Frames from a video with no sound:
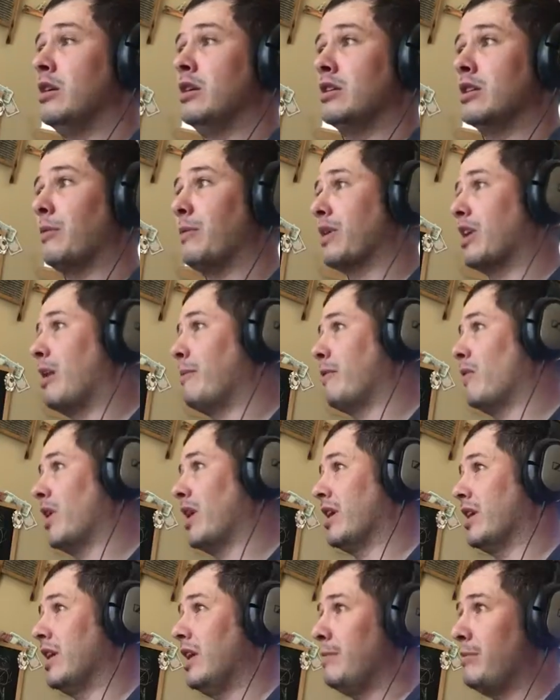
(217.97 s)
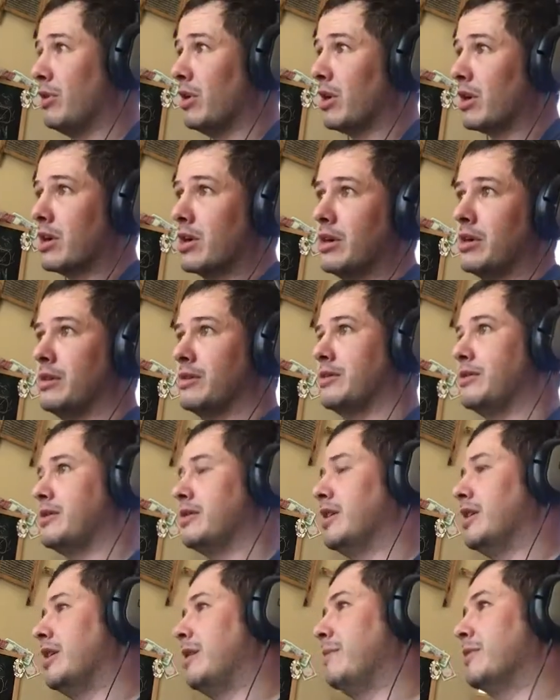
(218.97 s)
Somebody can help me write an ebook.
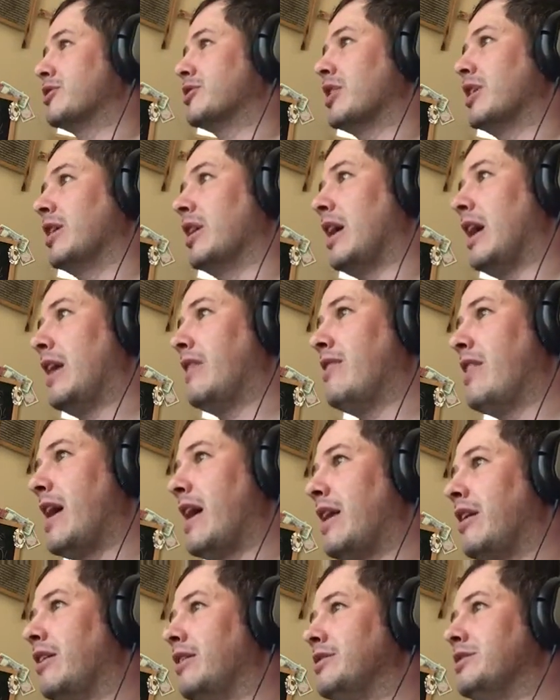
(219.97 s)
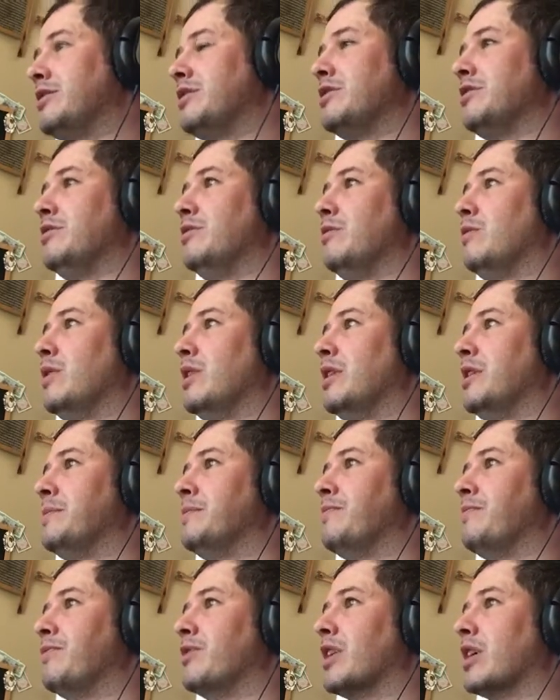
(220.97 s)
I'm trying to add that onto
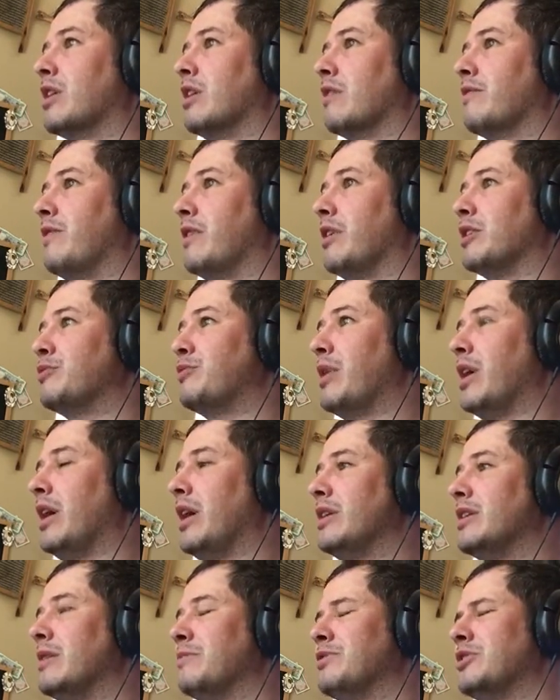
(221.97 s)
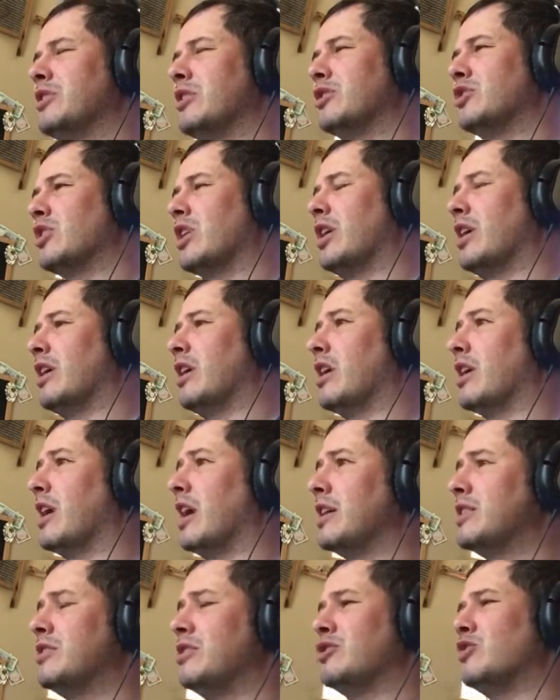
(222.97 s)
the ClickFunnels page. I'm still trying to get an
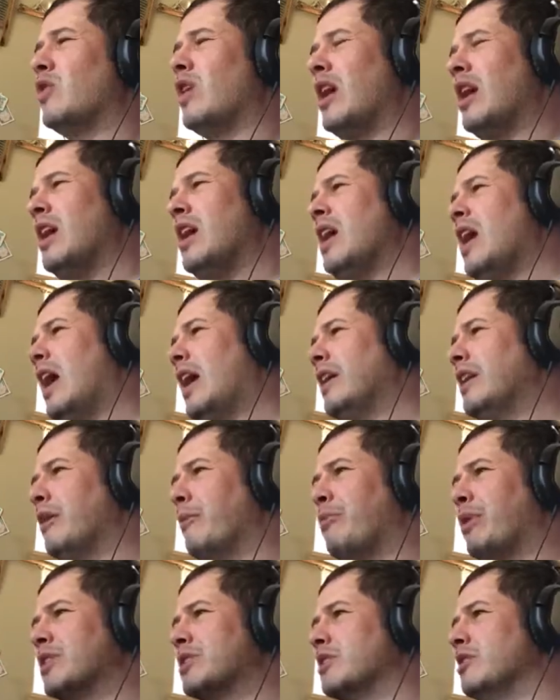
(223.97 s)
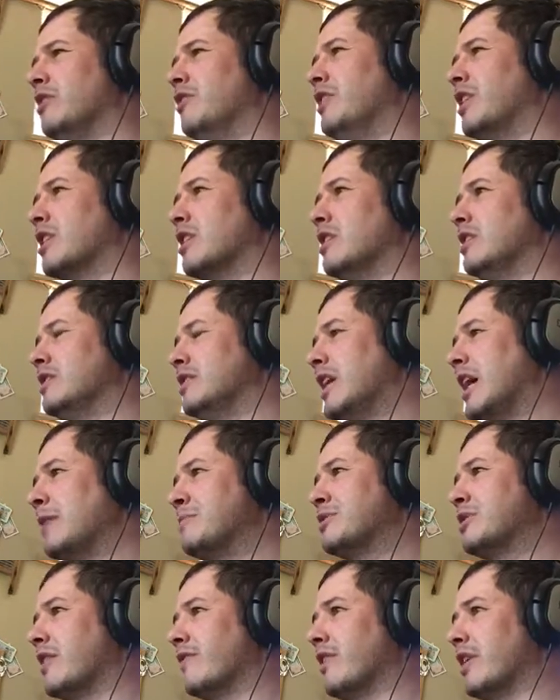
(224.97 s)
iTunes. So I did a bunch of little nickel and
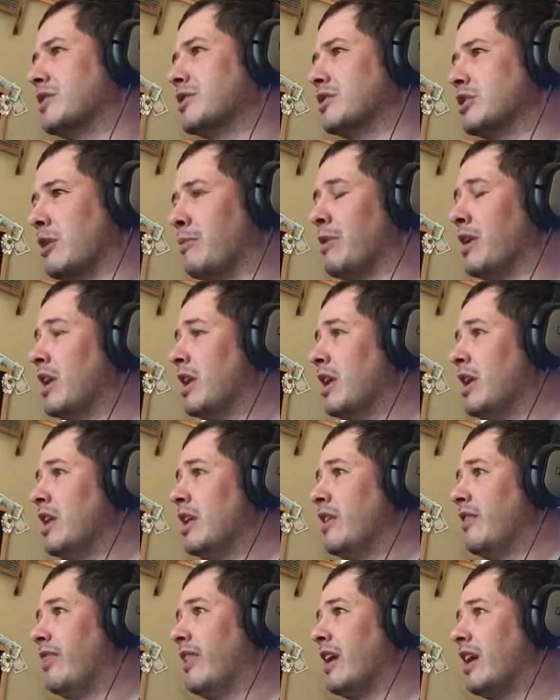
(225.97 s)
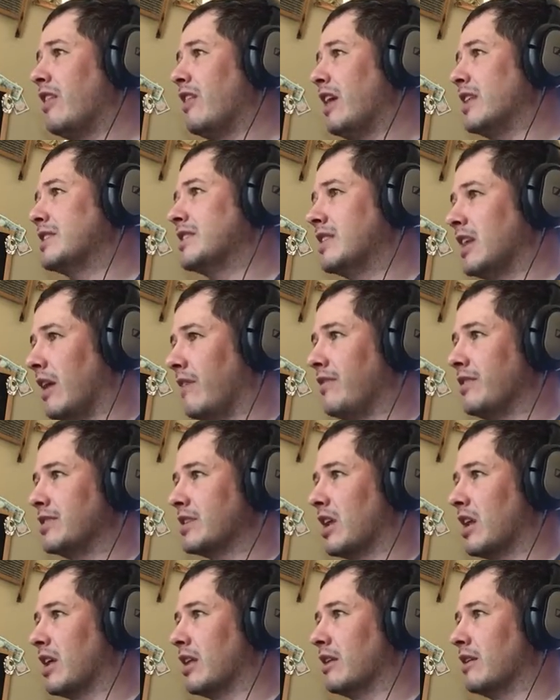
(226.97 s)
dime stuff yesterday, but none of that stuff
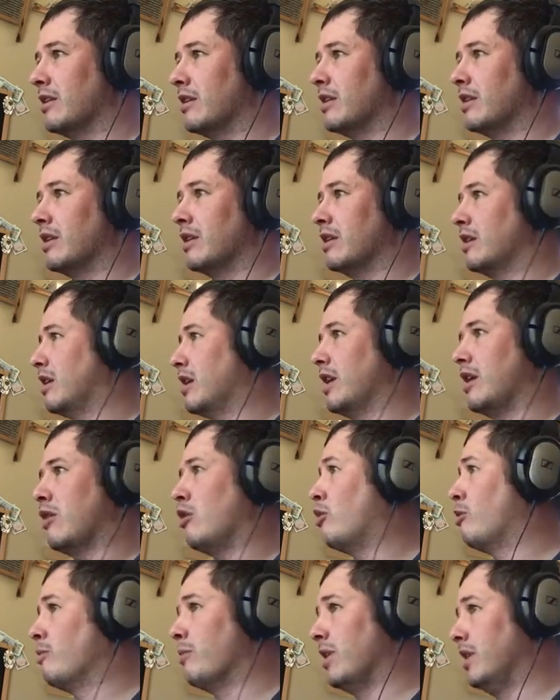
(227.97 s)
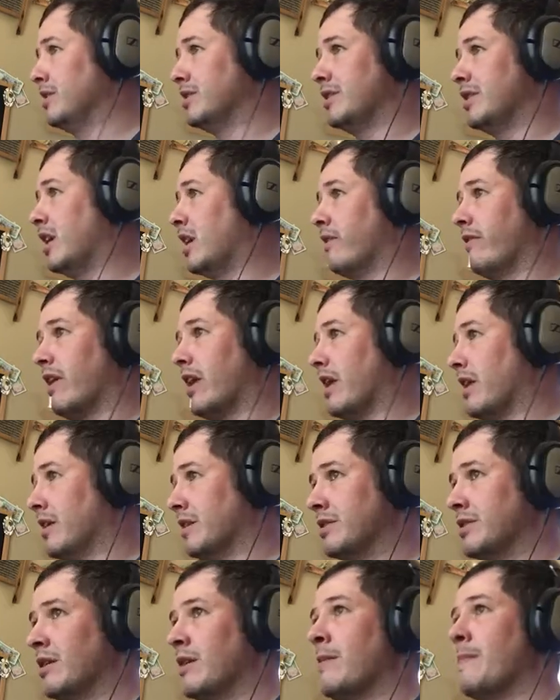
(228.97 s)
is going to hit home runs. None of that
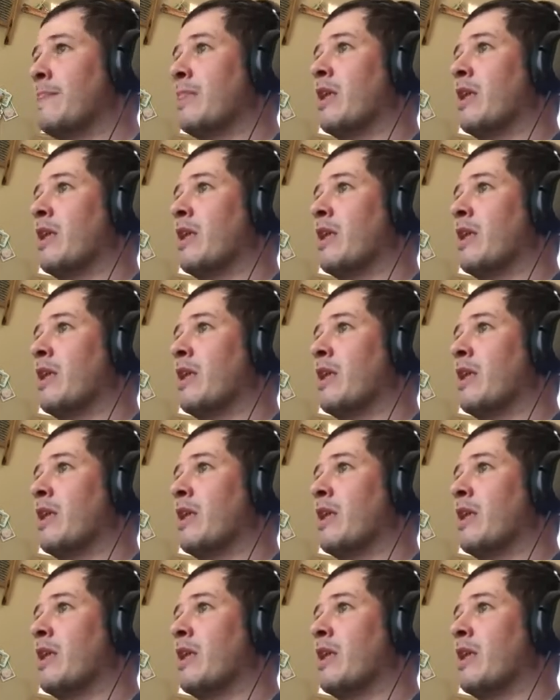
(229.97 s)
is.